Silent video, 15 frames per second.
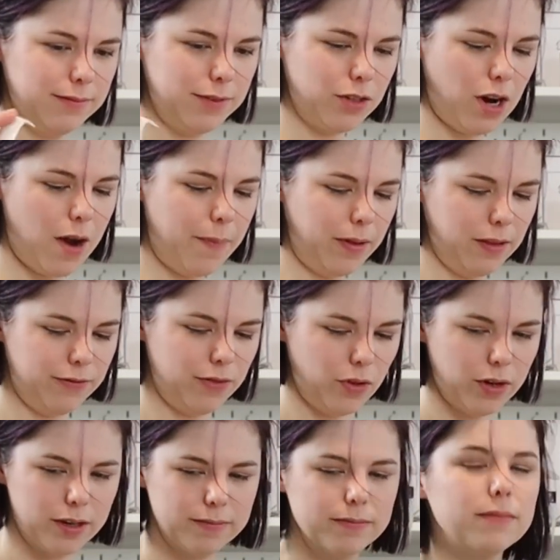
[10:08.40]
Scrap on the
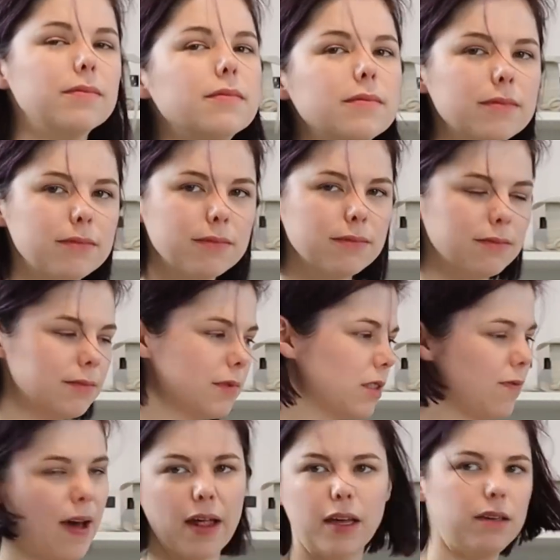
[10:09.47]
floor.
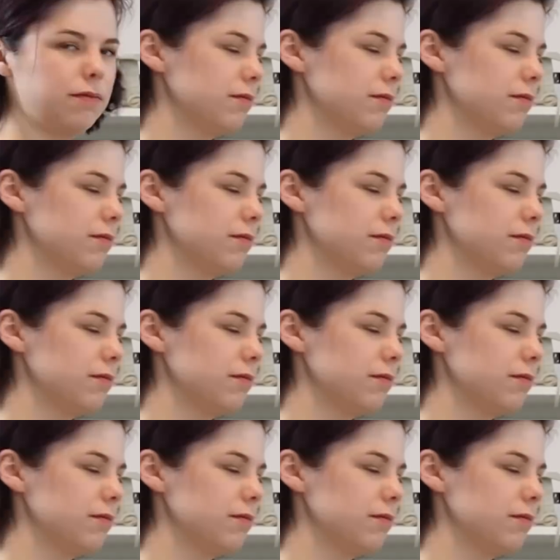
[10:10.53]
It's valid.